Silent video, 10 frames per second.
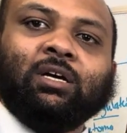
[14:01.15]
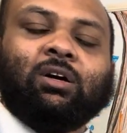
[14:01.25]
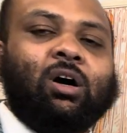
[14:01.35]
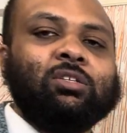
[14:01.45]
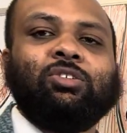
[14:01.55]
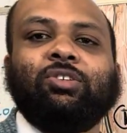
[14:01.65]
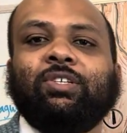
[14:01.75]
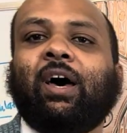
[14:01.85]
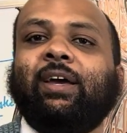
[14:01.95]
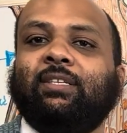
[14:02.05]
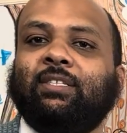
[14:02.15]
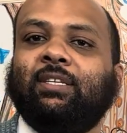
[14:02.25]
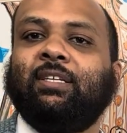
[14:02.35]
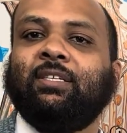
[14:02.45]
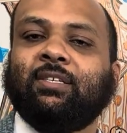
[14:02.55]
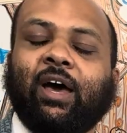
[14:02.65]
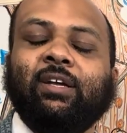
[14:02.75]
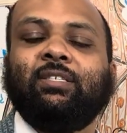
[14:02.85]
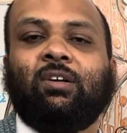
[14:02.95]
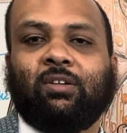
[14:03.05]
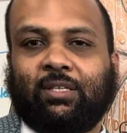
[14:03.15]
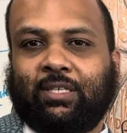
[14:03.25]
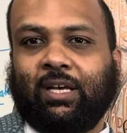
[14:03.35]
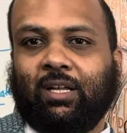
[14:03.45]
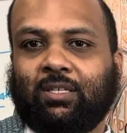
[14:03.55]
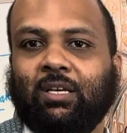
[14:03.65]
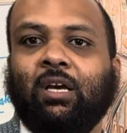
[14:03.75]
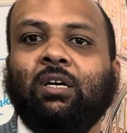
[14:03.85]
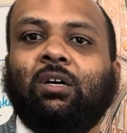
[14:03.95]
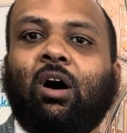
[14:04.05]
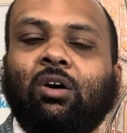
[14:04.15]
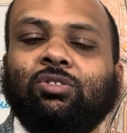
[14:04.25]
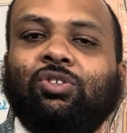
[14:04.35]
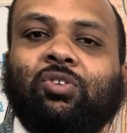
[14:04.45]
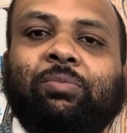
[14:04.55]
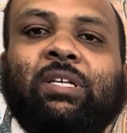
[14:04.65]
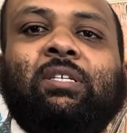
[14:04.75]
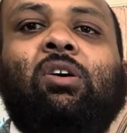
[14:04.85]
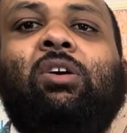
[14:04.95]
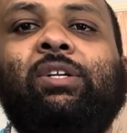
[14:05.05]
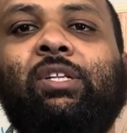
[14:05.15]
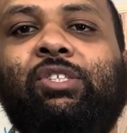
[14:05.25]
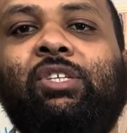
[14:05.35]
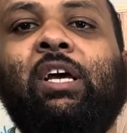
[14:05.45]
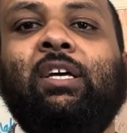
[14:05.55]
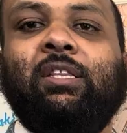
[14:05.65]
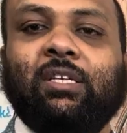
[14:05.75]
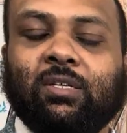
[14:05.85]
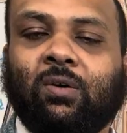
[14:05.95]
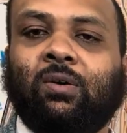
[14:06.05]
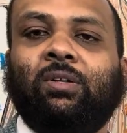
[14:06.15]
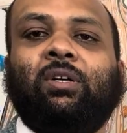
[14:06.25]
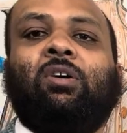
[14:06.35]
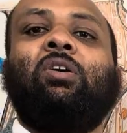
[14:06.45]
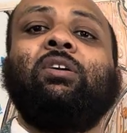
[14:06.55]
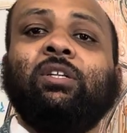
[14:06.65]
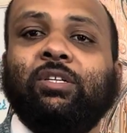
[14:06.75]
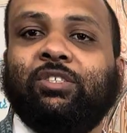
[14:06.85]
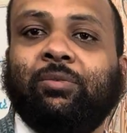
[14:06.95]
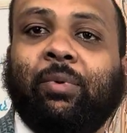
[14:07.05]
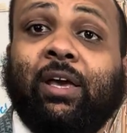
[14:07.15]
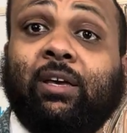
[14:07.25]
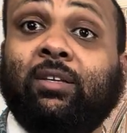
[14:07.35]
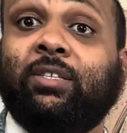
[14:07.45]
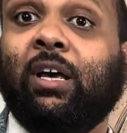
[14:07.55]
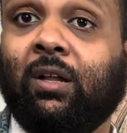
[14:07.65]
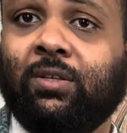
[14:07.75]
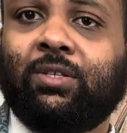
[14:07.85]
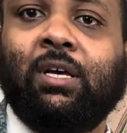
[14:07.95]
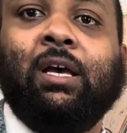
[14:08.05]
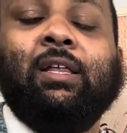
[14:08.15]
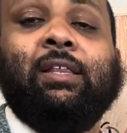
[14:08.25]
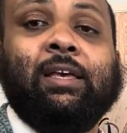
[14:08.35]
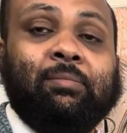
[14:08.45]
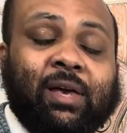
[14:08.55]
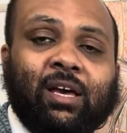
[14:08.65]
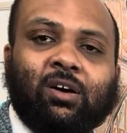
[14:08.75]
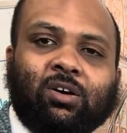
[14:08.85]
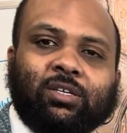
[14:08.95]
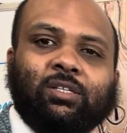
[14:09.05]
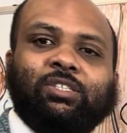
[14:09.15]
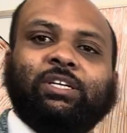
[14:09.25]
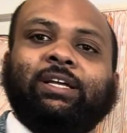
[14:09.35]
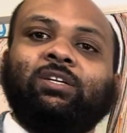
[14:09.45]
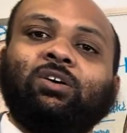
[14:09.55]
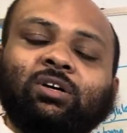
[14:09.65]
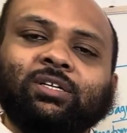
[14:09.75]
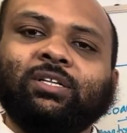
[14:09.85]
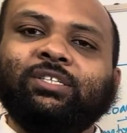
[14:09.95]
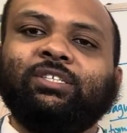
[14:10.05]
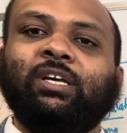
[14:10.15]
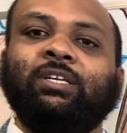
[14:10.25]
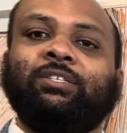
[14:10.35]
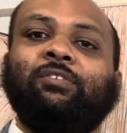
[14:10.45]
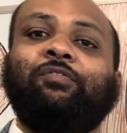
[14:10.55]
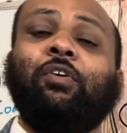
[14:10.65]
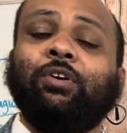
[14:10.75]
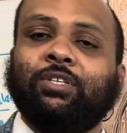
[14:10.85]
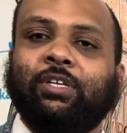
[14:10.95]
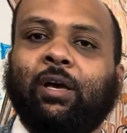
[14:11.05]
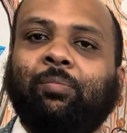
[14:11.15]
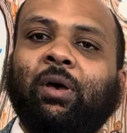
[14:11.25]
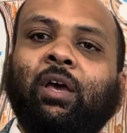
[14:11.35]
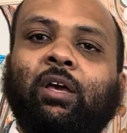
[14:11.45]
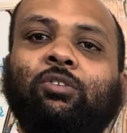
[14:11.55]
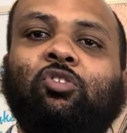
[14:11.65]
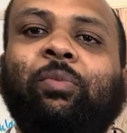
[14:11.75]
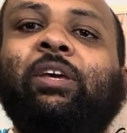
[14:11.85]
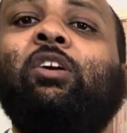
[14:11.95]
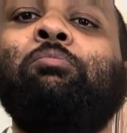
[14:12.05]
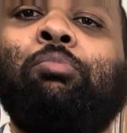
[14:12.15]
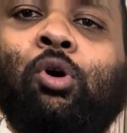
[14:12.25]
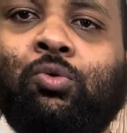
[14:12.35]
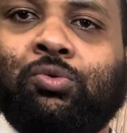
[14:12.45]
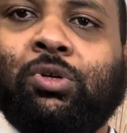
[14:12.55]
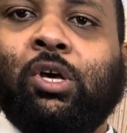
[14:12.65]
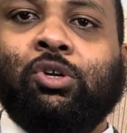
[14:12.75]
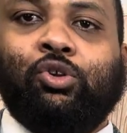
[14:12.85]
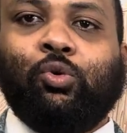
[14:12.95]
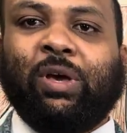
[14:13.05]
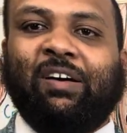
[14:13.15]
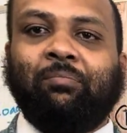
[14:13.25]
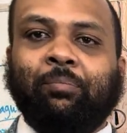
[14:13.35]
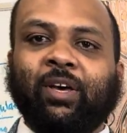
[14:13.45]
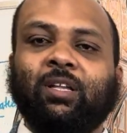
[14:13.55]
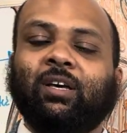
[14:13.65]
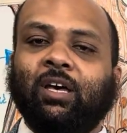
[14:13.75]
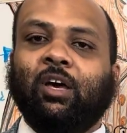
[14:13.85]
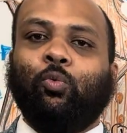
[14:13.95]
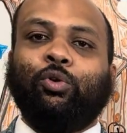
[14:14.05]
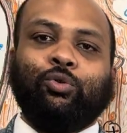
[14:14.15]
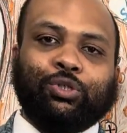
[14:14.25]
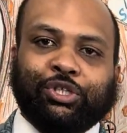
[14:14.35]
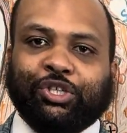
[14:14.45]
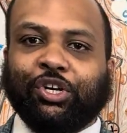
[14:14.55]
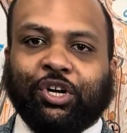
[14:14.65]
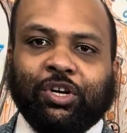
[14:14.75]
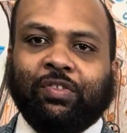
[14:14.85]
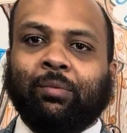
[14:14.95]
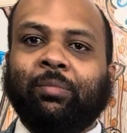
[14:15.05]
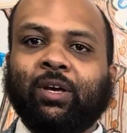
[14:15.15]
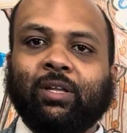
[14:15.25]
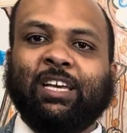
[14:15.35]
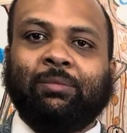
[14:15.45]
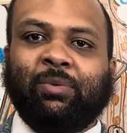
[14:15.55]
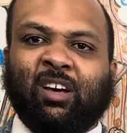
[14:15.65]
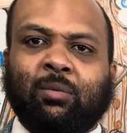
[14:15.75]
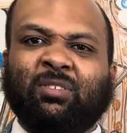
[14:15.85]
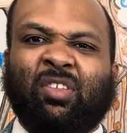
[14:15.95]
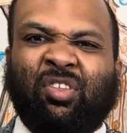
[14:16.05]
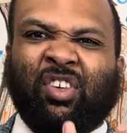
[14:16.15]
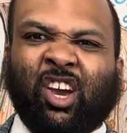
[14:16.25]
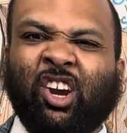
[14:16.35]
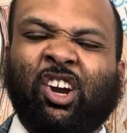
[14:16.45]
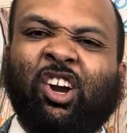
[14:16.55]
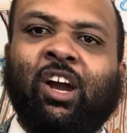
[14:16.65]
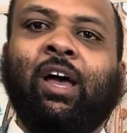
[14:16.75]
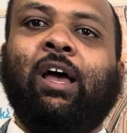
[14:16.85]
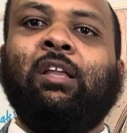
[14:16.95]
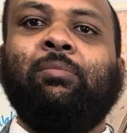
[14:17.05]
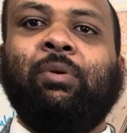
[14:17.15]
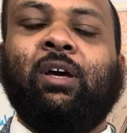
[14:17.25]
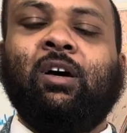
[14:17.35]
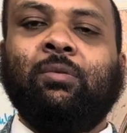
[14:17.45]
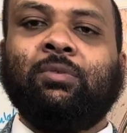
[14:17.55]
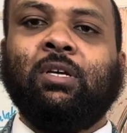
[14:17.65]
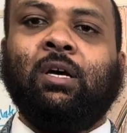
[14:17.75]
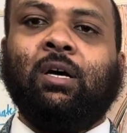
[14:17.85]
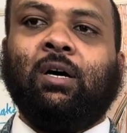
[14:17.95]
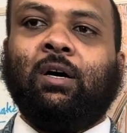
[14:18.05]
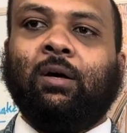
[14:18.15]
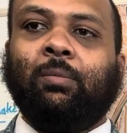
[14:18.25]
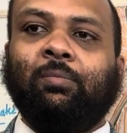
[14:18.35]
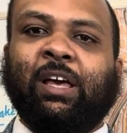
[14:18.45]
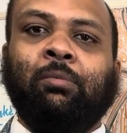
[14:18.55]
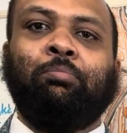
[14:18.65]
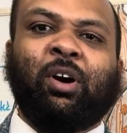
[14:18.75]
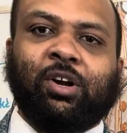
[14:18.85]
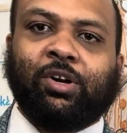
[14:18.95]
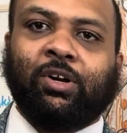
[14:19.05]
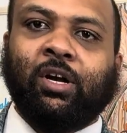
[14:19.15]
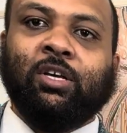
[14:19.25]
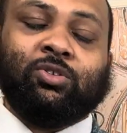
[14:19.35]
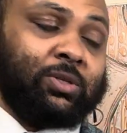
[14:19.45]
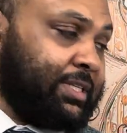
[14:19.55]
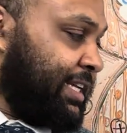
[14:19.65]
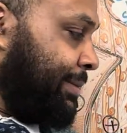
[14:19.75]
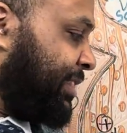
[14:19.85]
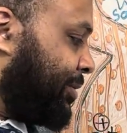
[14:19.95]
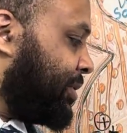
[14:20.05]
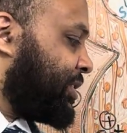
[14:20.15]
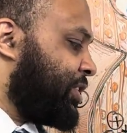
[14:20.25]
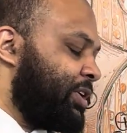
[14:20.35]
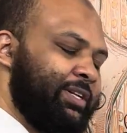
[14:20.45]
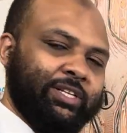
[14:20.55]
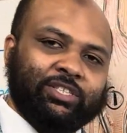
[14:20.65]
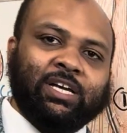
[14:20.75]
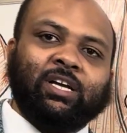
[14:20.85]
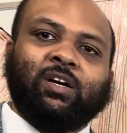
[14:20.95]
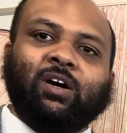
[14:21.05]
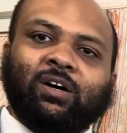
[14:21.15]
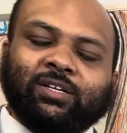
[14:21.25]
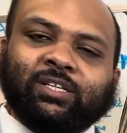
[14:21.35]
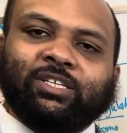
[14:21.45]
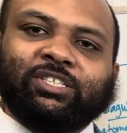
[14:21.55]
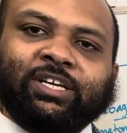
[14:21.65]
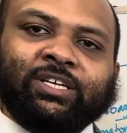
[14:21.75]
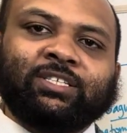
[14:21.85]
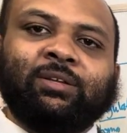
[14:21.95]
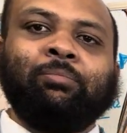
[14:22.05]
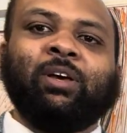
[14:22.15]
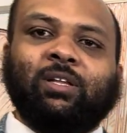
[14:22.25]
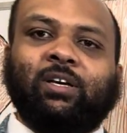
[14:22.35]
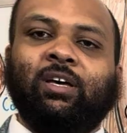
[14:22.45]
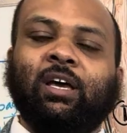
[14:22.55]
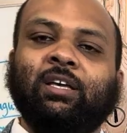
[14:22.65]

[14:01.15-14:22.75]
Chondrocytes, sites are the cells. Chondro means cartilage. These are the cartilage making cells. They make cartilage, and cartilage is the first step into making bone. You know, we have milk. When you churn the milk, it becomes thicker and it becomes like butter. So the same thing with cartilage. Cartilage is the milk.